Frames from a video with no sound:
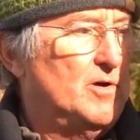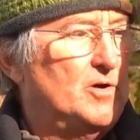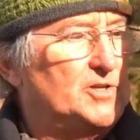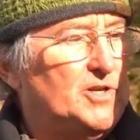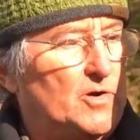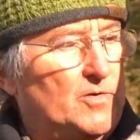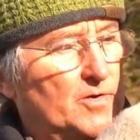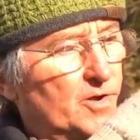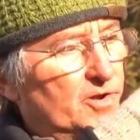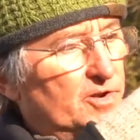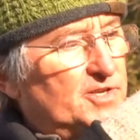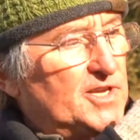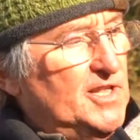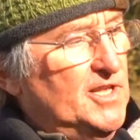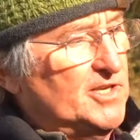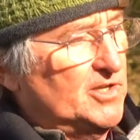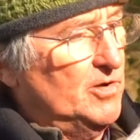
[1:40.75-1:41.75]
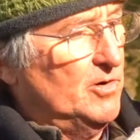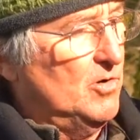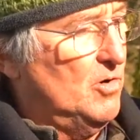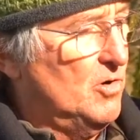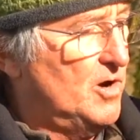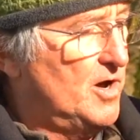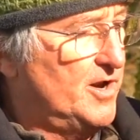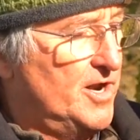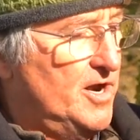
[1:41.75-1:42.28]
So you see this little
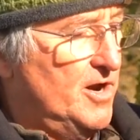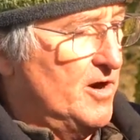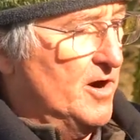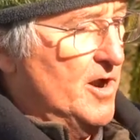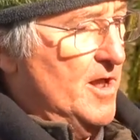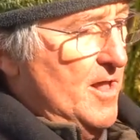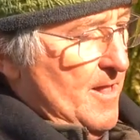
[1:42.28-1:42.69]
hole out here,